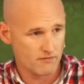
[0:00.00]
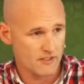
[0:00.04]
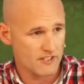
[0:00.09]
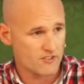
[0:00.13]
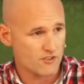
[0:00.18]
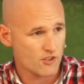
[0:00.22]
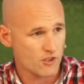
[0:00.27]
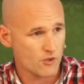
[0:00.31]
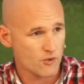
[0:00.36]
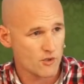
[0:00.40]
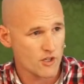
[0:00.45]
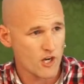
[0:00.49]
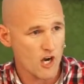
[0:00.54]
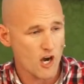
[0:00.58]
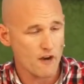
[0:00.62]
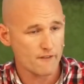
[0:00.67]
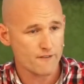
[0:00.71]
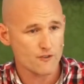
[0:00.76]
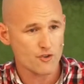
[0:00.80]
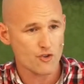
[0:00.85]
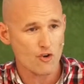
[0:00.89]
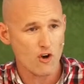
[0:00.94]
these
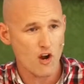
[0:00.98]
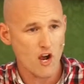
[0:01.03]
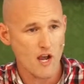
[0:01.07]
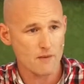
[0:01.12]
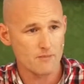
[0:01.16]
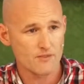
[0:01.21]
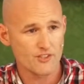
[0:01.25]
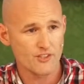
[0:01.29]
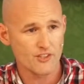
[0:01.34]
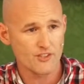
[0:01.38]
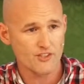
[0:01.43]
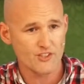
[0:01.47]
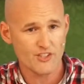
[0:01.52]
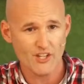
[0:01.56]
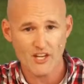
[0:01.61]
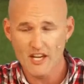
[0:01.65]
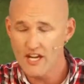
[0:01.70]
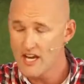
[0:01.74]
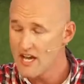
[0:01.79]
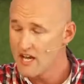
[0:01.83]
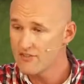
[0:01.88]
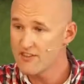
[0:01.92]
2.5 tribes,
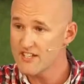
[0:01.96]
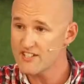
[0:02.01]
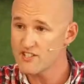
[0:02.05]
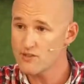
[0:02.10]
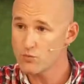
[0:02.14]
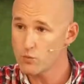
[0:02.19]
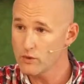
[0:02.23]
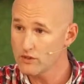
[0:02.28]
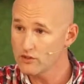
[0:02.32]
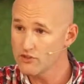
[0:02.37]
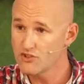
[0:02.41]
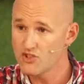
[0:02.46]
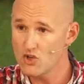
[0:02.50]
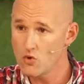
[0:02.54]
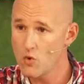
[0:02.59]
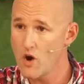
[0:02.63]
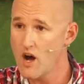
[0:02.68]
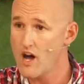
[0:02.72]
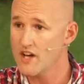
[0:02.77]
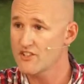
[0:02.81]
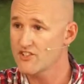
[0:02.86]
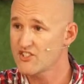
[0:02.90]
that this will
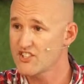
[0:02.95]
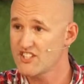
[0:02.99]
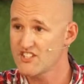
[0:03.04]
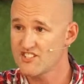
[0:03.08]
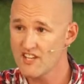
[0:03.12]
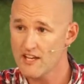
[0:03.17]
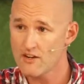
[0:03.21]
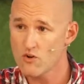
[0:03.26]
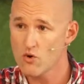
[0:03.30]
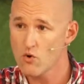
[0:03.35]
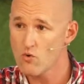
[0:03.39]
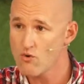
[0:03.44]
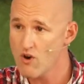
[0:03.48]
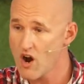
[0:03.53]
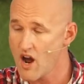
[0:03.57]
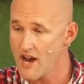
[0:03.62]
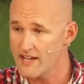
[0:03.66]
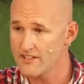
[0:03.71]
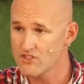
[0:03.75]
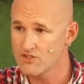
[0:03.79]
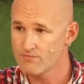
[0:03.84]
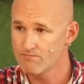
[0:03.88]
do us. Is that all
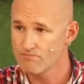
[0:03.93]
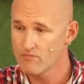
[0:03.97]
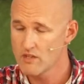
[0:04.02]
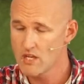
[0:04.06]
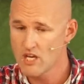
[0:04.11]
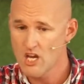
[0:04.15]
right?